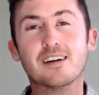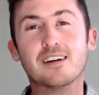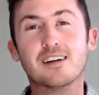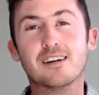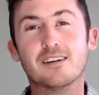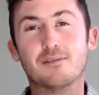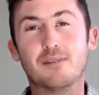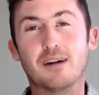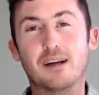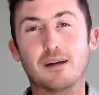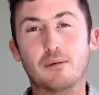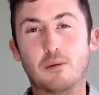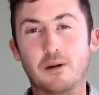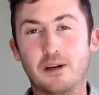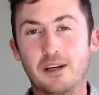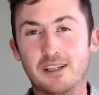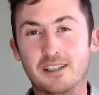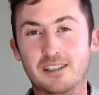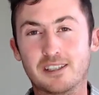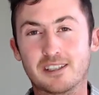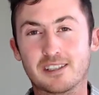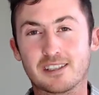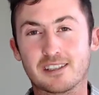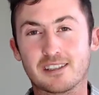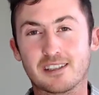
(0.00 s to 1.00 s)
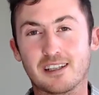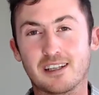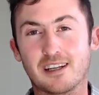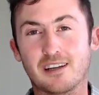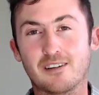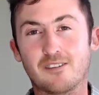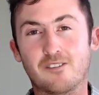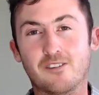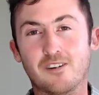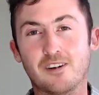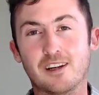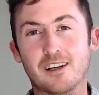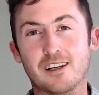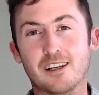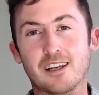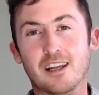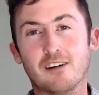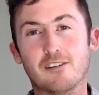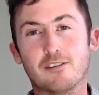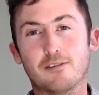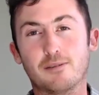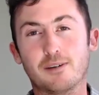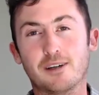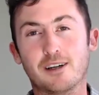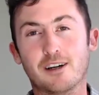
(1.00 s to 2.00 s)
May peace and infinite
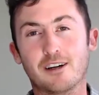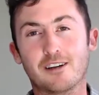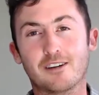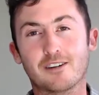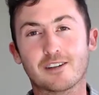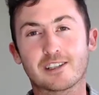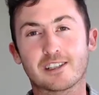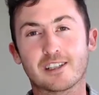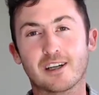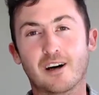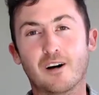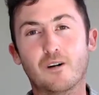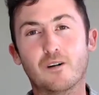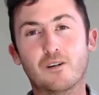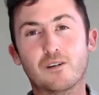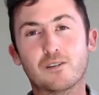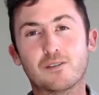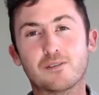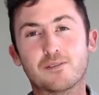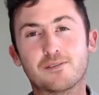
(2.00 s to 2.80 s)
love be on your soul.